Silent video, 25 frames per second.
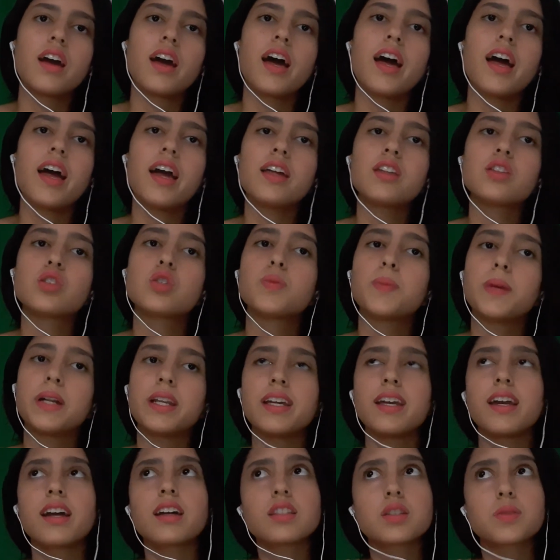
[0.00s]
And to
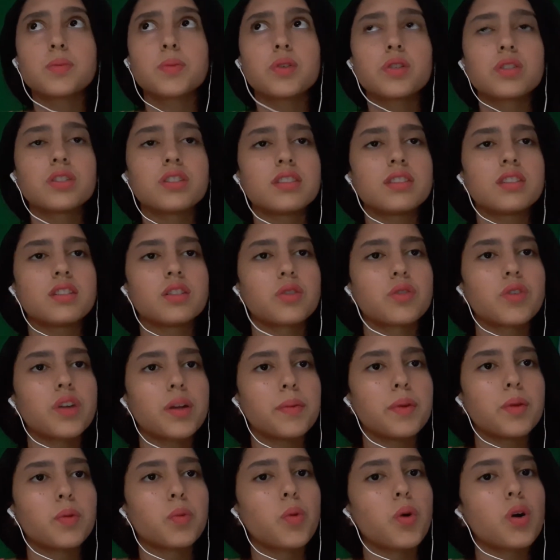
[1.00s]
many experts, this
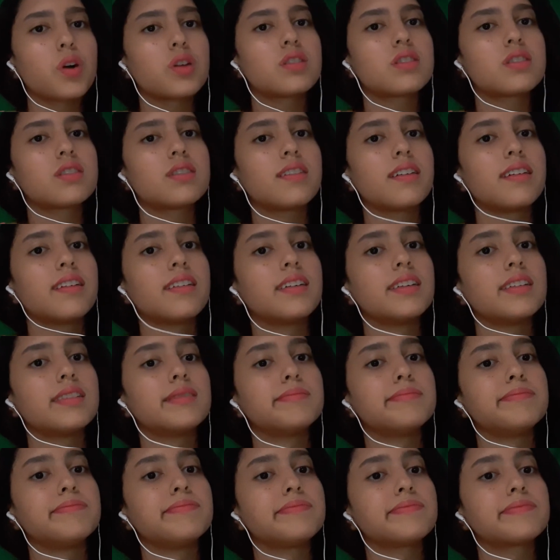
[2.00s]
agreement was
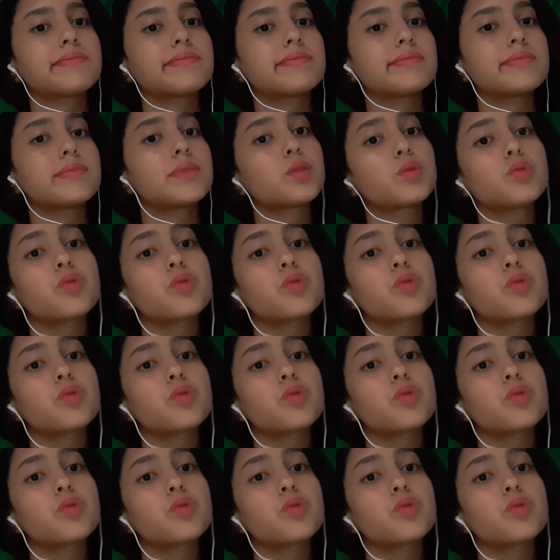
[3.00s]
the